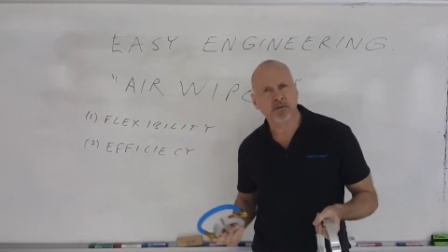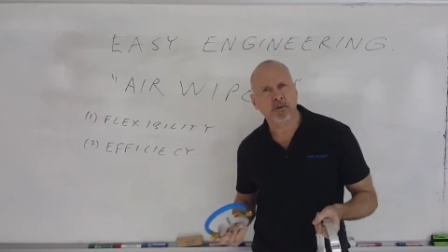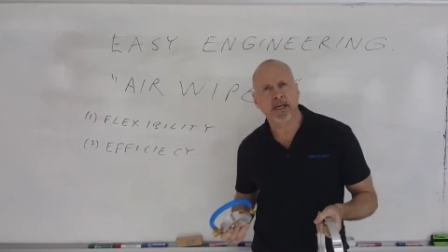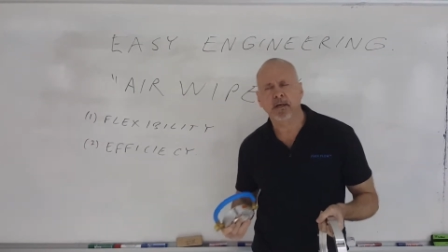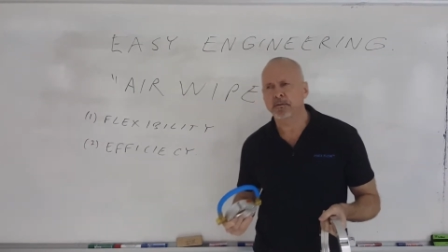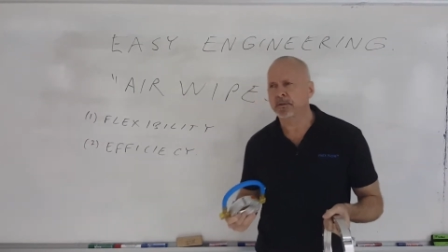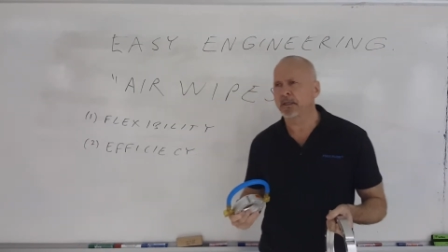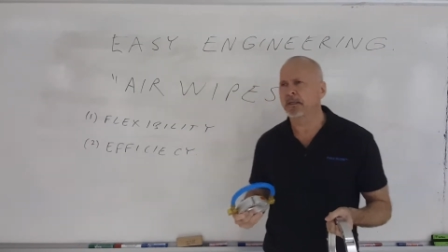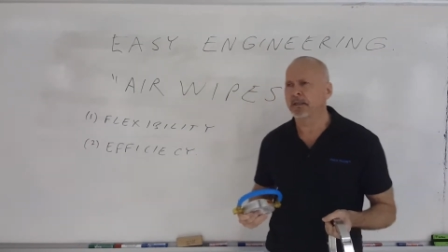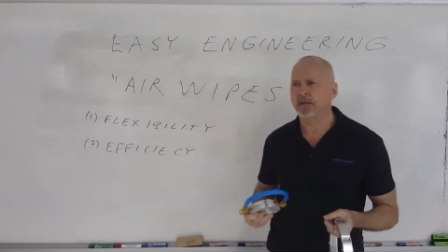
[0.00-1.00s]
around
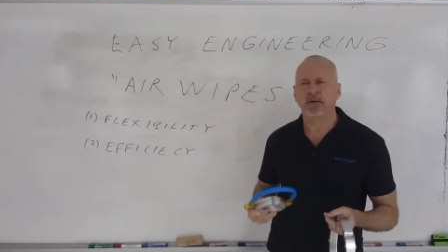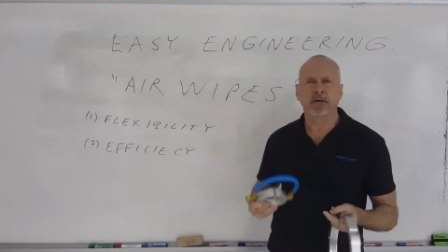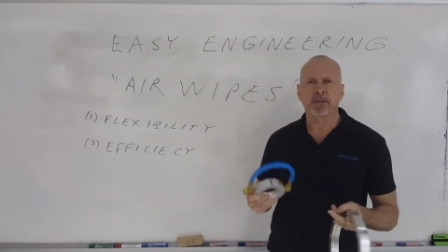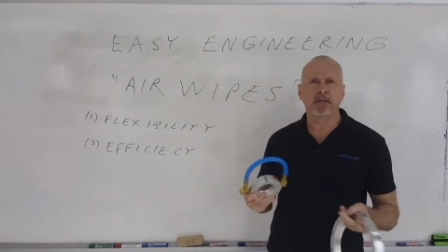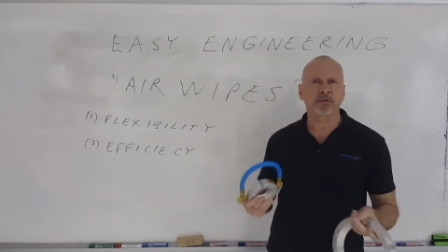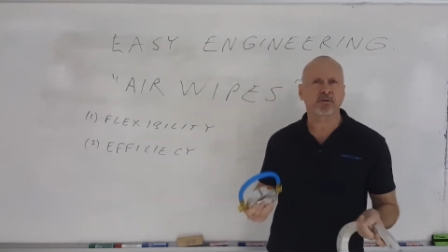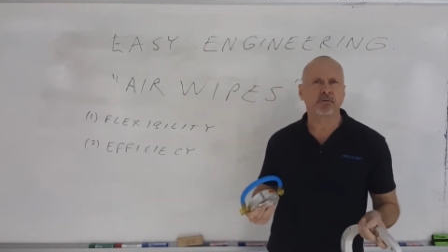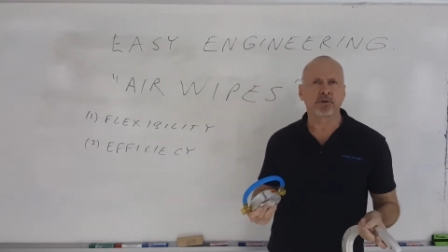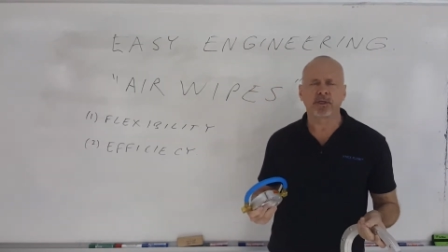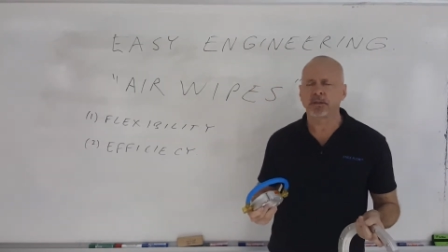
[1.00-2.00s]
the
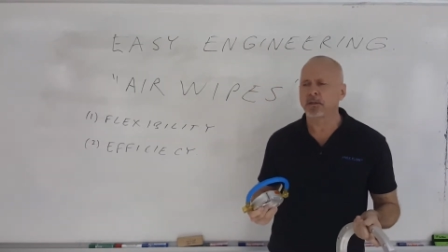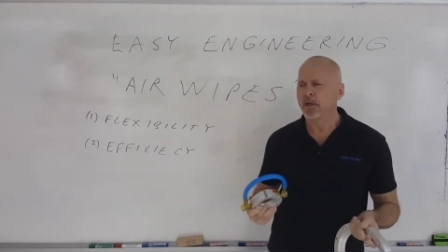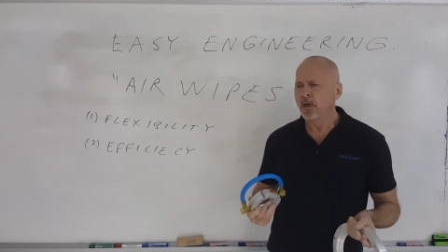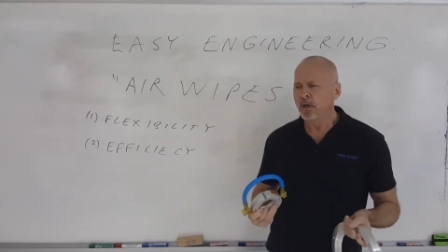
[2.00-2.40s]
extrusion